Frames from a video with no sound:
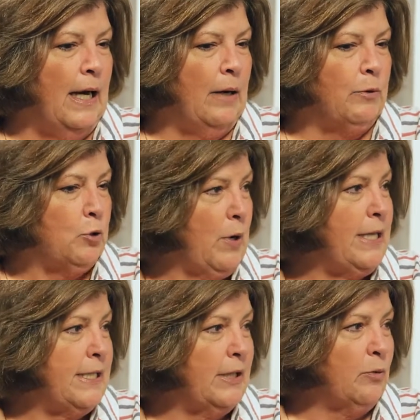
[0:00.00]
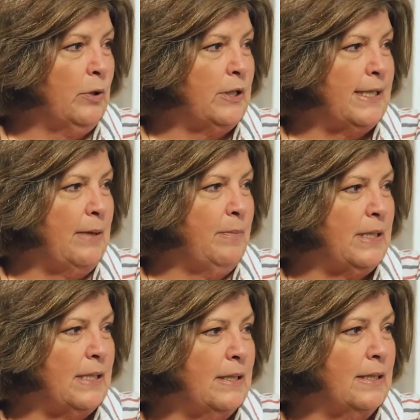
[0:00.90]
I was raised in the real estate
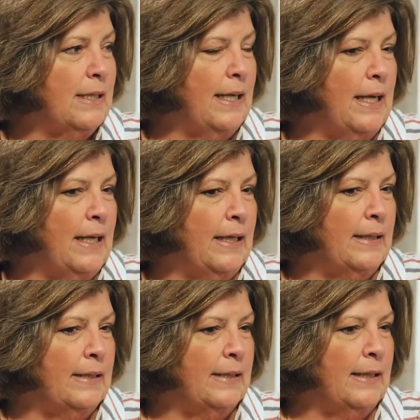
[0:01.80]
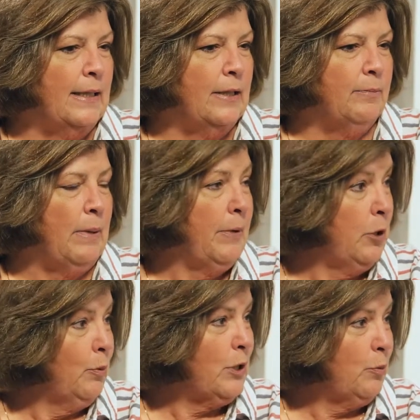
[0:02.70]
business, and uh, my
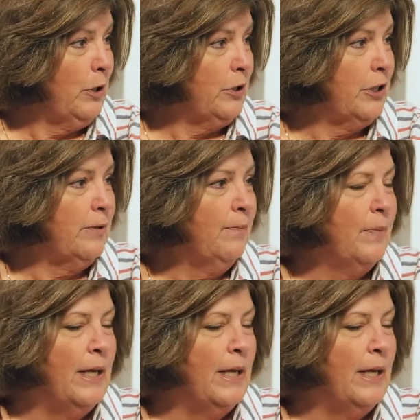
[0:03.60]
mother was a realtor.